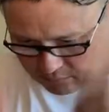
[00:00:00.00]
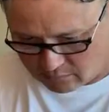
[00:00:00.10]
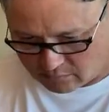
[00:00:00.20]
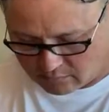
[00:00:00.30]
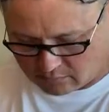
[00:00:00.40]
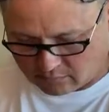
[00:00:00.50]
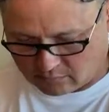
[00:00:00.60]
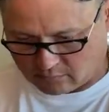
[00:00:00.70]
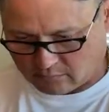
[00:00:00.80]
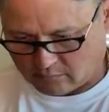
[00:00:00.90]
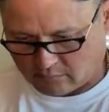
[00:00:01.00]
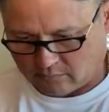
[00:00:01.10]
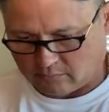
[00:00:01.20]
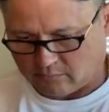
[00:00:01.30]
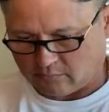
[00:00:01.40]

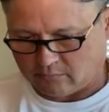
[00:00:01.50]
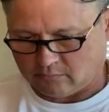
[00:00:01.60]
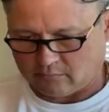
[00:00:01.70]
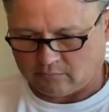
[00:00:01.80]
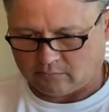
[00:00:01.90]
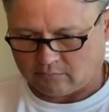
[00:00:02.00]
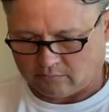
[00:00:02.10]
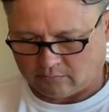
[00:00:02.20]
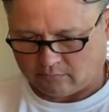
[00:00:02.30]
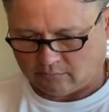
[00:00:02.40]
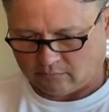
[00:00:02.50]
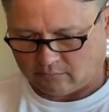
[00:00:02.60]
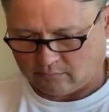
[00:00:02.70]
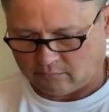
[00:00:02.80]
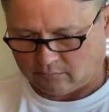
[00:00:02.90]

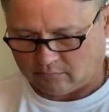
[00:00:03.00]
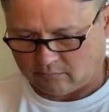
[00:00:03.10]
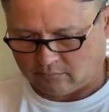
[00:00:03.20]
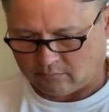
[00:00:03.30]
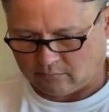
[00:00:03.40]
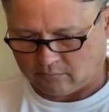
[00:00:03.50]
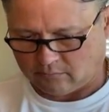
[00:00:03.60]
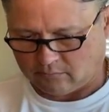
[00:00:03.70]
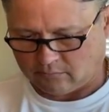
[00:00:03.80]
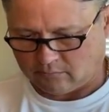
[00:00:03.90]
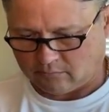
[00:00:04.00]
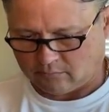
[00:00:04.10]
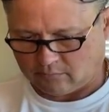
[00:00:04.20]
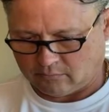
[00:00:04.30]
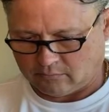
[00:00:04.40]

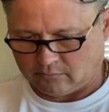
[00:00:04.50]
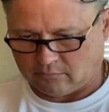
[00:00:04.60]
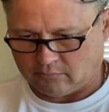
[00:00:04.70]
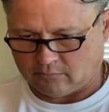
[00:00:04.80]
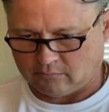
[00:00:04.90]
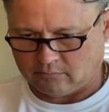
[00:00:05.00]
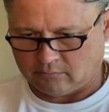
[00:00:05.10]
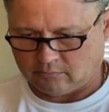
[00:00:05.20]
[no speech]